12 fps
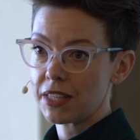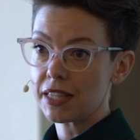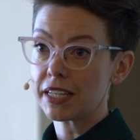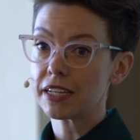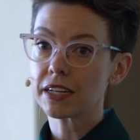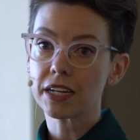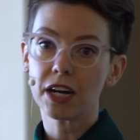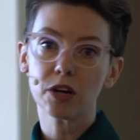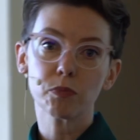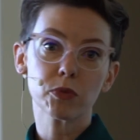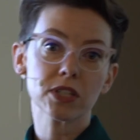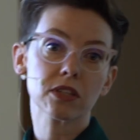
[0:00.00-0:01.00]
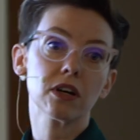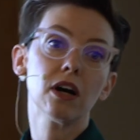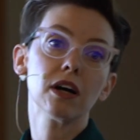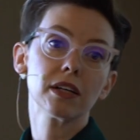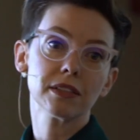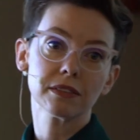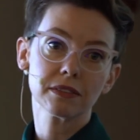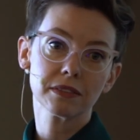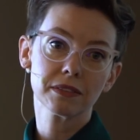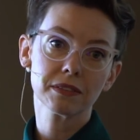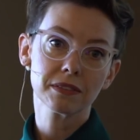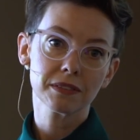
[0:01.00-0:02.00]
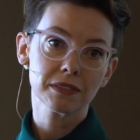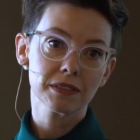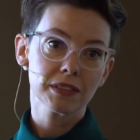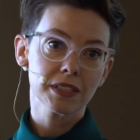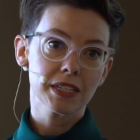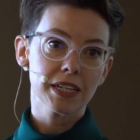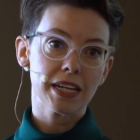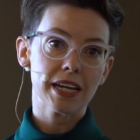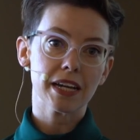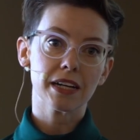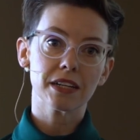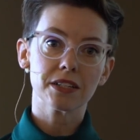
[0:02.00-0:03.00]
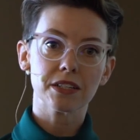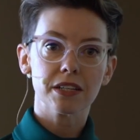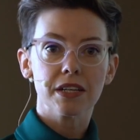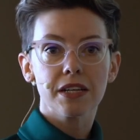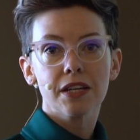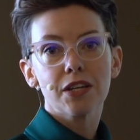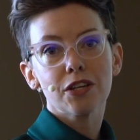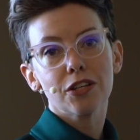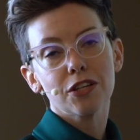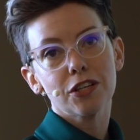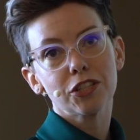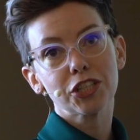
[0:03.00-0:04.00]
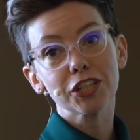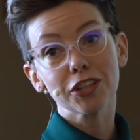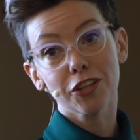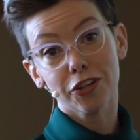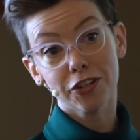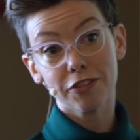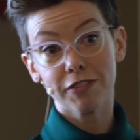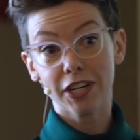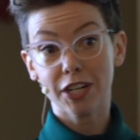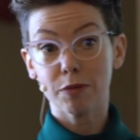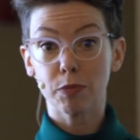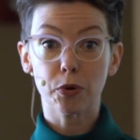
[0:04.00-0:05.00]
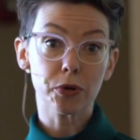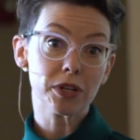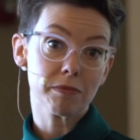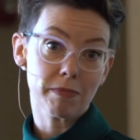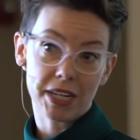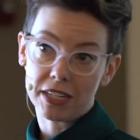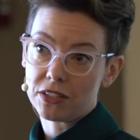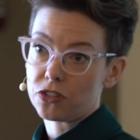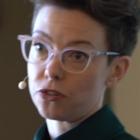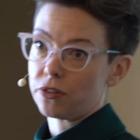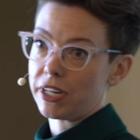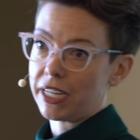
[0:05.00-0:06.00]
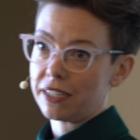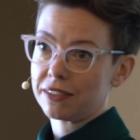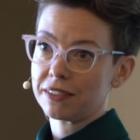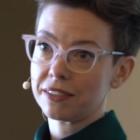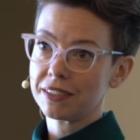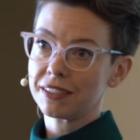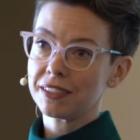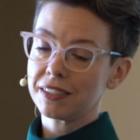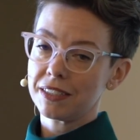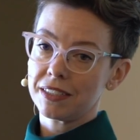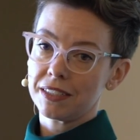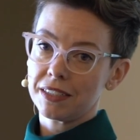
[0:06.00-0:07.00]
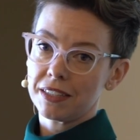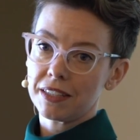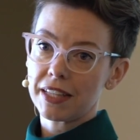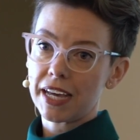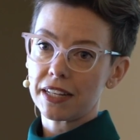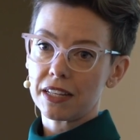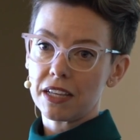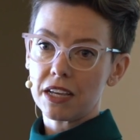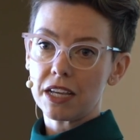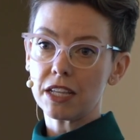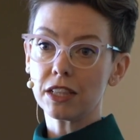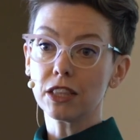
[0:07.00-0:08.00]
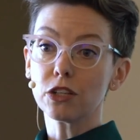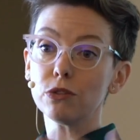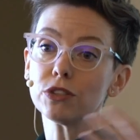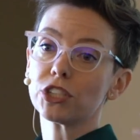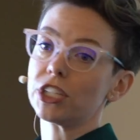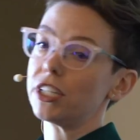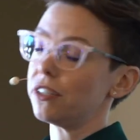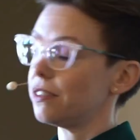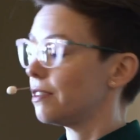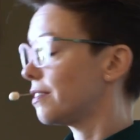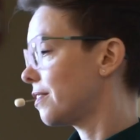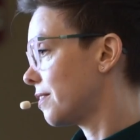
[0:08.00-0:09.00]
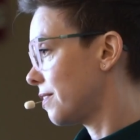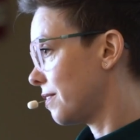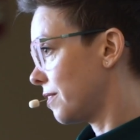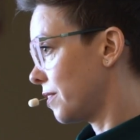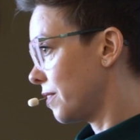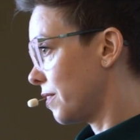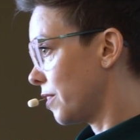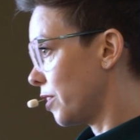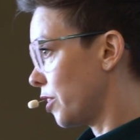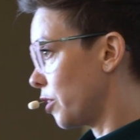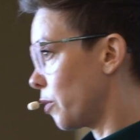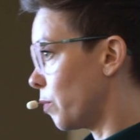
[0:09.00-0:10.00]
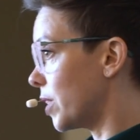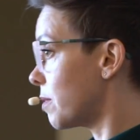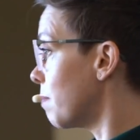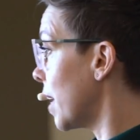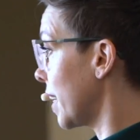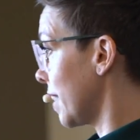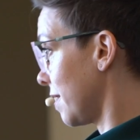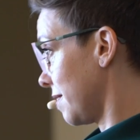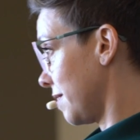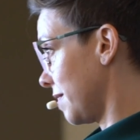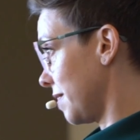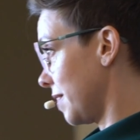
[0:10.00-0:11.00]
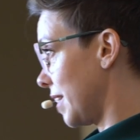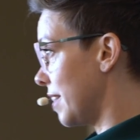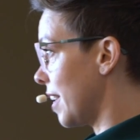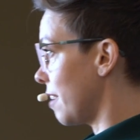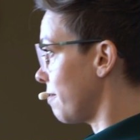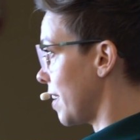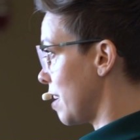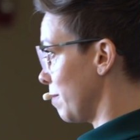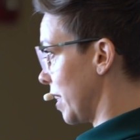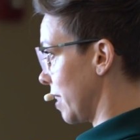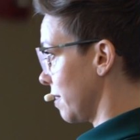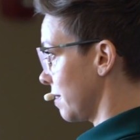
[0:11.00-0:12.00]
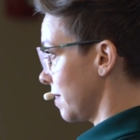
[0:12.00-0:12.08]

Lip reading: The income was gone. And she had learned a very important money story, that illusion was money in that family.